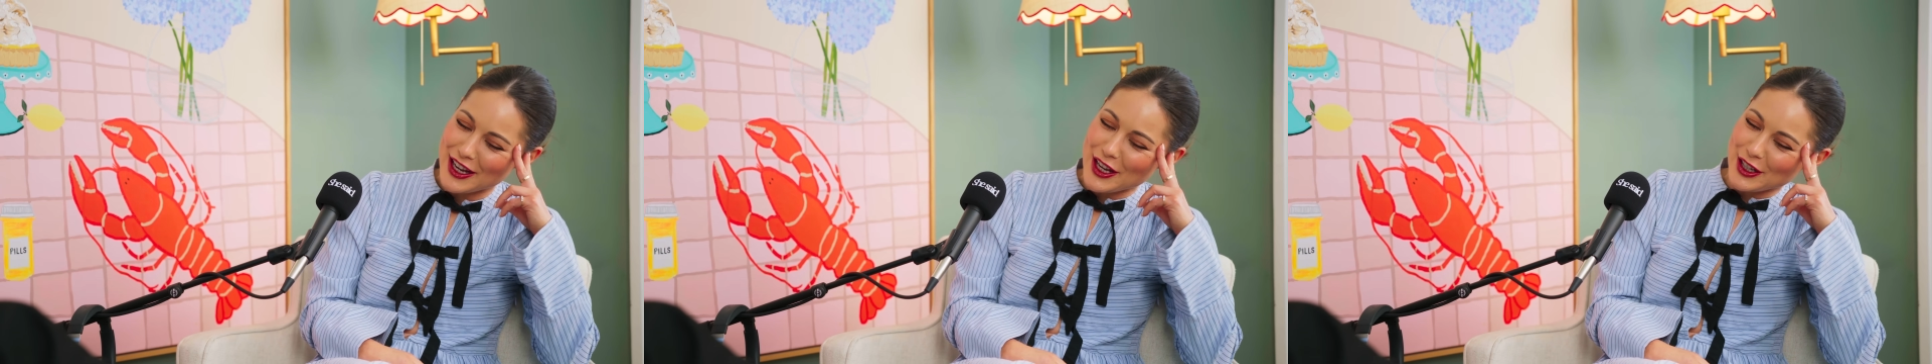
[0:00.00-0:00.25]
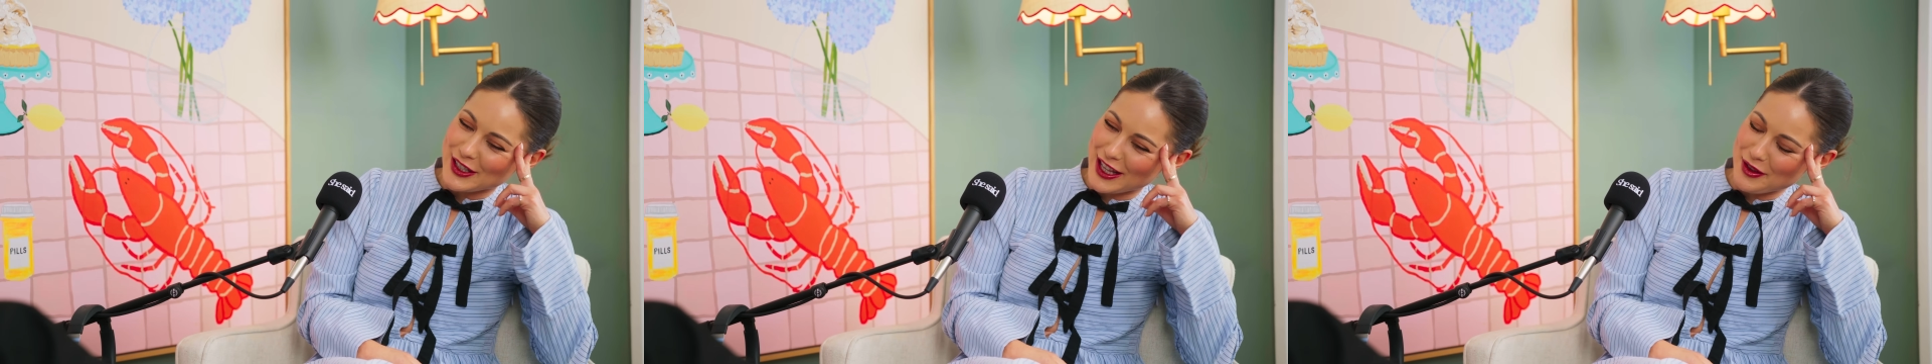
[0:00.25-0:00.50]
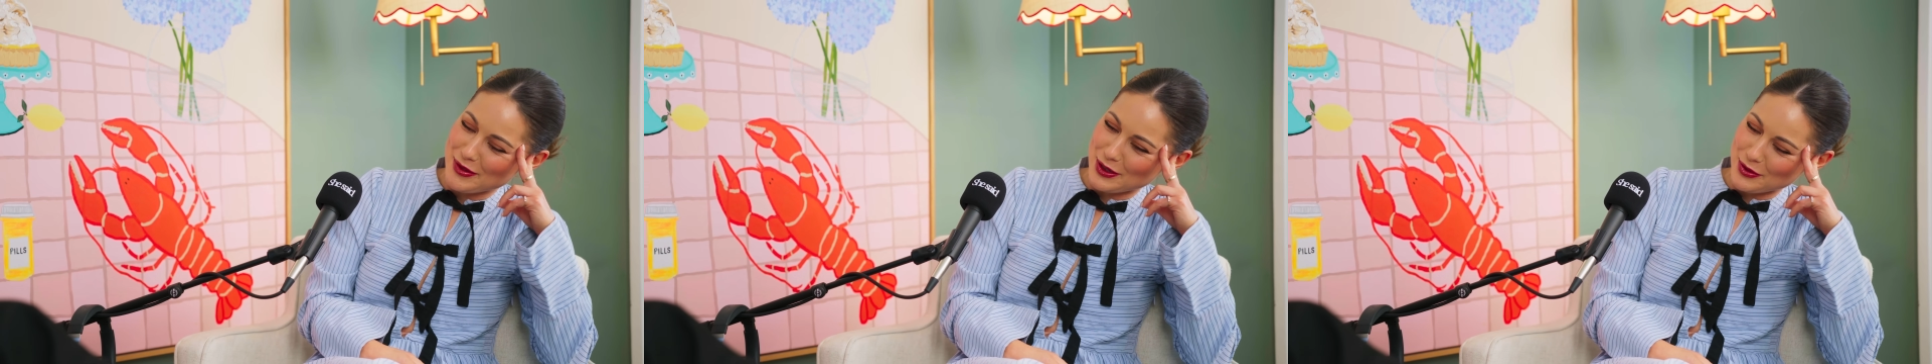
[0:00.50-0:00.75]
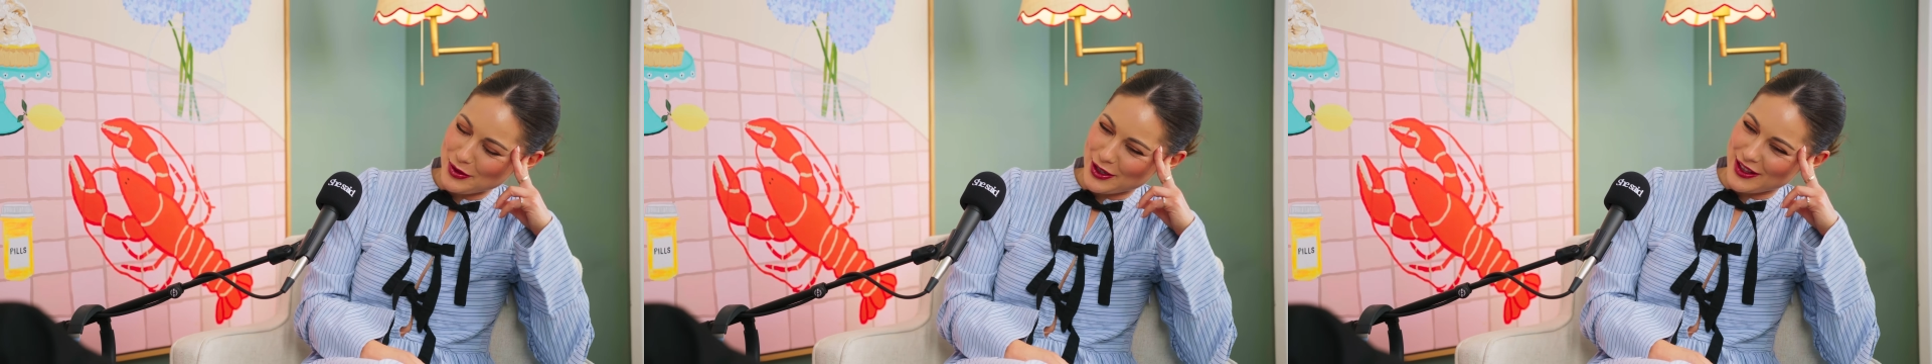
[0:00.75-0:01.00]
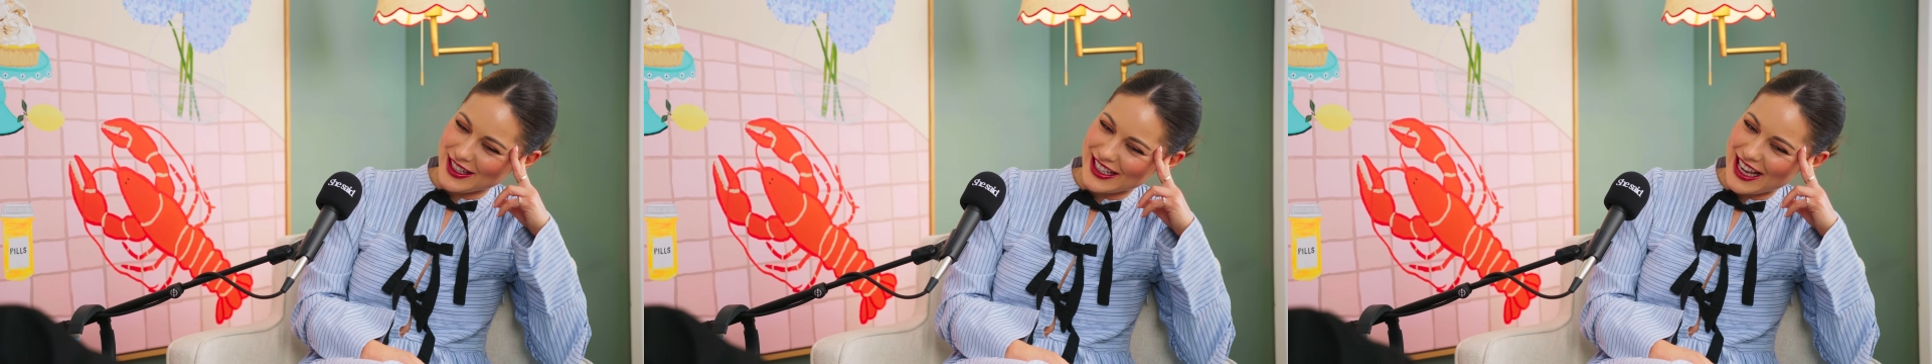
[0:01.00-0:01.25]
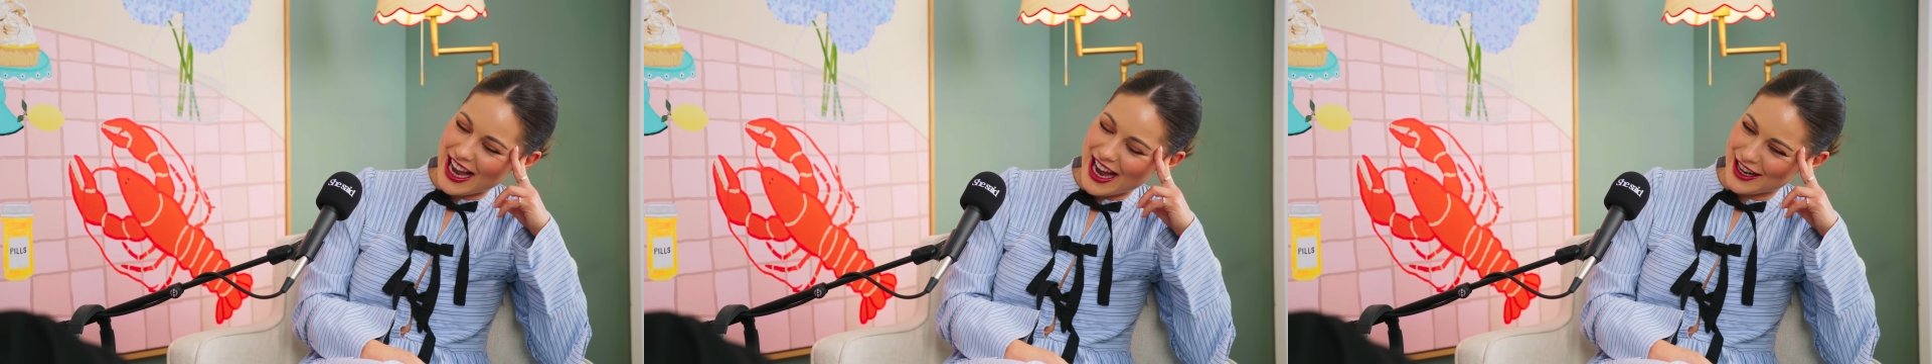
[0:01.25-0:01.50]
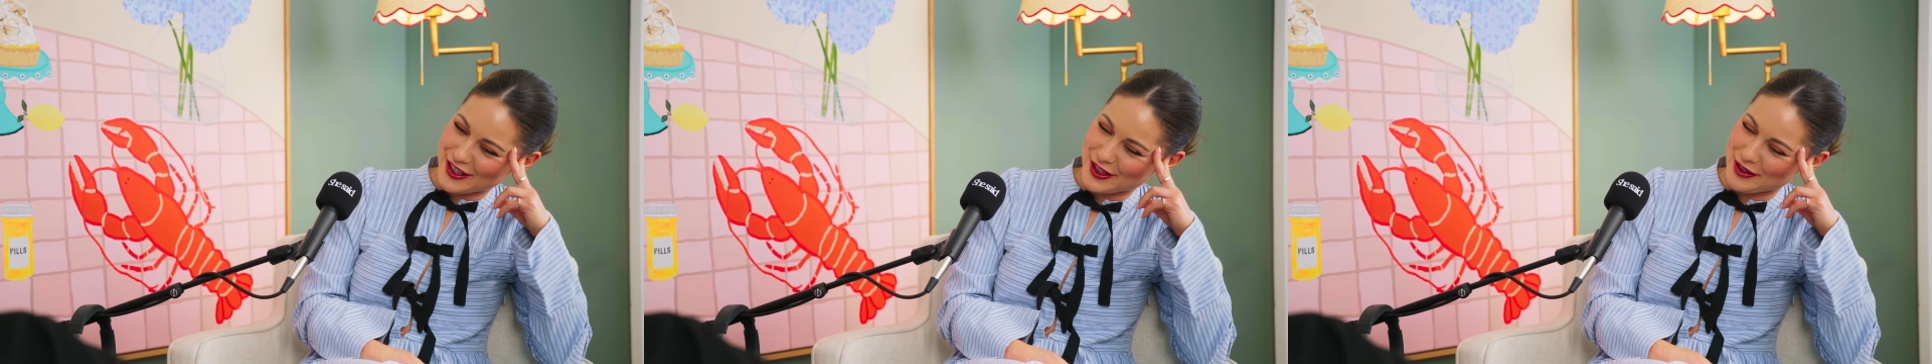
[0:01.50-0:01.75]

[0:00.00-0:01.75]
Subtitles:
Because then there was also this cat